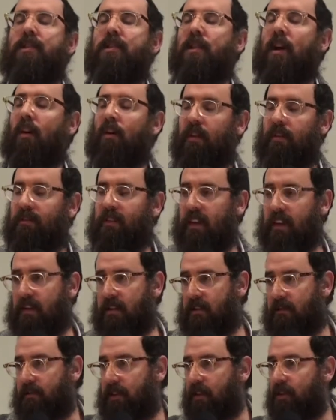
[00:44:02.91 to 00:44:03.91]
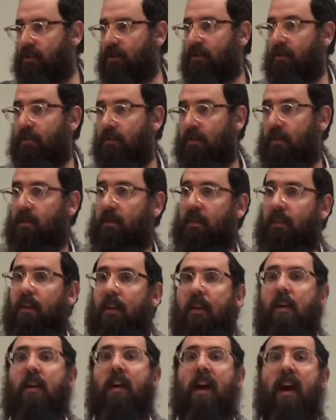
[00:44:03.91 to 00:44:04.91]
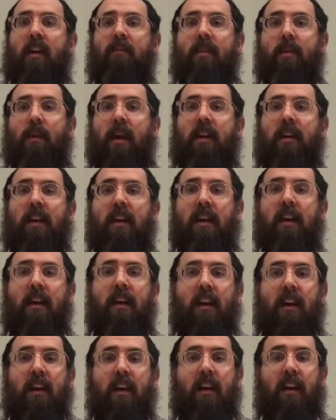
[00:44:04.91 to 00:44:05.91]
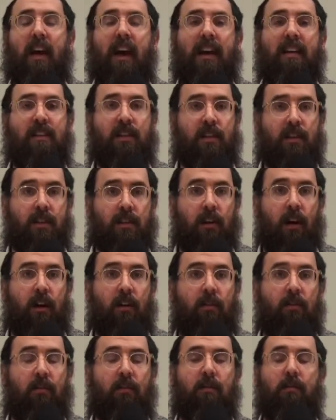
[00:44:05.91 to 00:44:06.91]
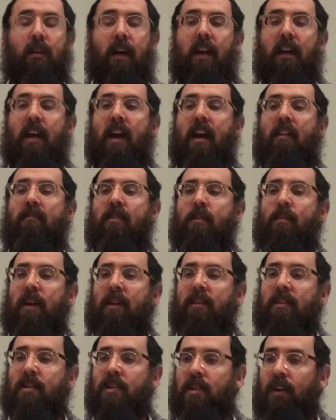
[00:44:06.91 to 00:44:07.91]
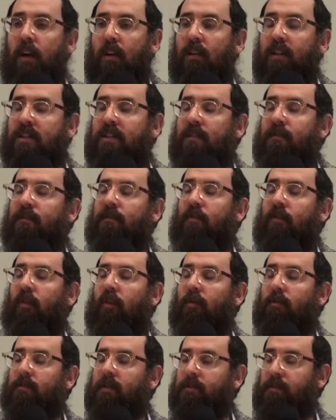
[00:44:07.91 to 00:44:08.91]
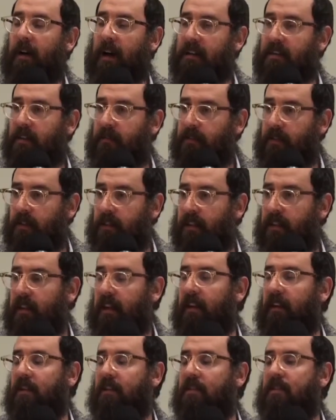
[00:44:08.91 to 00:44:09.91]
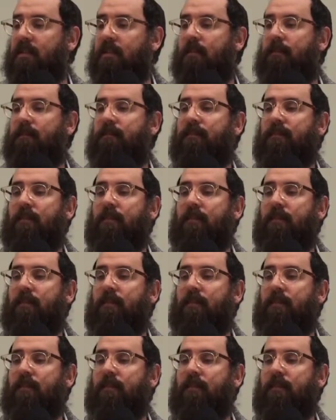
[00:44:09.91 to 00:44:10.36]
the soul of the individual, everyone here has a soul, and everyone's soul is informed by different things.